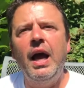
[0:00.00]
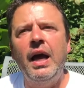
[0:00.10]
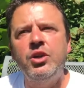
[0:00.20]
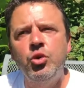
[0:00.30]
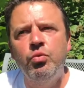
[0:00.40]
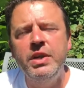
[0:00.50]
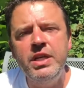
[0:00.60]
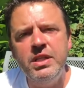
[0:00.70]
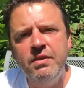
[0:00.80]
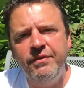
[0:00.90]
And your
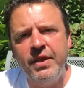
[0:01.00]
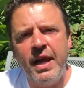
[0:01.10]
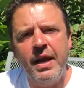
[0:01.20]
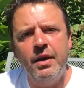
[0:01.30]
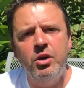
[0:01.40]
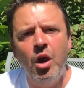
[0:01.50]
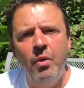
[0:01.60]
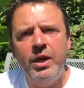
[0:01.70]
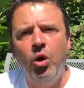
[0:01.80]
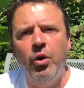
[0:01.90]
reason for then
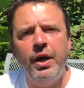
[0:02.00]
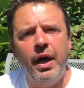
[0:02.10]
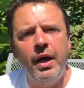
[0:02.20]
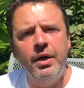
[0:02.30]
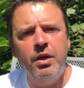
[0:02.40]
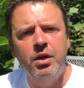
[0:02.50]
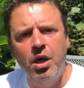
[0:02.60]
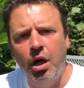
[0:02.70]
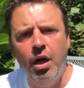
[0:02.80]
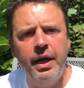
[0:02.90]
going on and
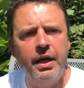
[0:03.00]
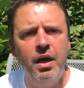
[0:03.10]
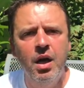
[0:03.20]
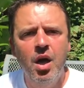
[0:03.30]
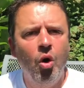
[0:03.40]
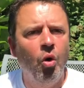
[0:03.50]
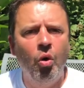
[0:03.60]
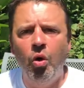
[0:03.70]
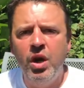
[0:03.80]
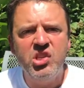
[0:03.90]
culling
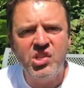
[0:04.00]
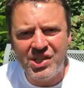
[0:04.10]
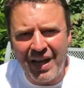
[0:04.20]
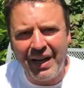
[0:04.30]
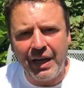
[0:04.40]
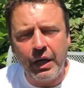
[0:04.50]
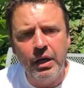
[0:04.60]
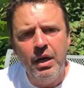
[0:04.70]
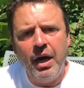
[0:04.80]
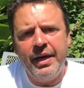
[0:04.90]
or selling
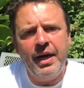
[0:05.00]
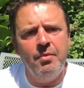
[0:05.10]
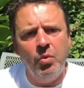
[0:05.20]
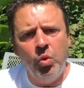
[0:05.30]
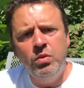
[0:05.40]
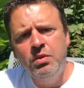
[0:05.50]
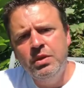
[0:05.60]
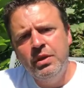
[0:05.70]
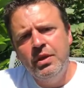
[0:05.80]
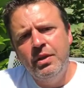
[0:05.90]
an animal
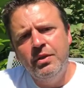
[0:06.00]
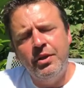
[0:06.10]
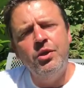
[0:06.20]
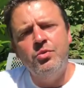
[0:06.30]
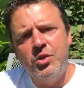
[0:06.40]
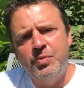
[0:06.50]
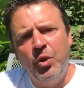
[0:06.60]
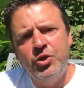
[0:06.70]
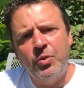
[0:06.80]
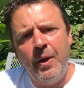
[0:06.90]
that doesn't
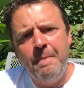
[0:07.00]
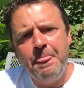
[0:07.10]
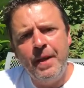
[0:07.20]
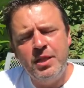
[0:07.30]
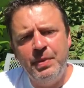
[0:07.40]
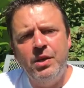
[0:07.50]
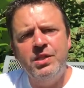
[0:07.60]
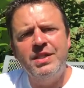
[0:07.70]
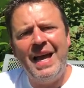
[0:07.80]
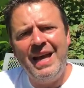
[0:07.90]
respond to it is
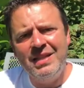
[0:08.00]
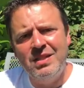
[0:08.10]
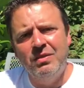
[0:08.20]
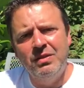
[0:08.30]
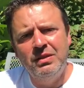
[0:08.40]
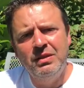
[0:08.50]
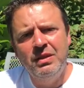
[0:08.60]
because it's hassle.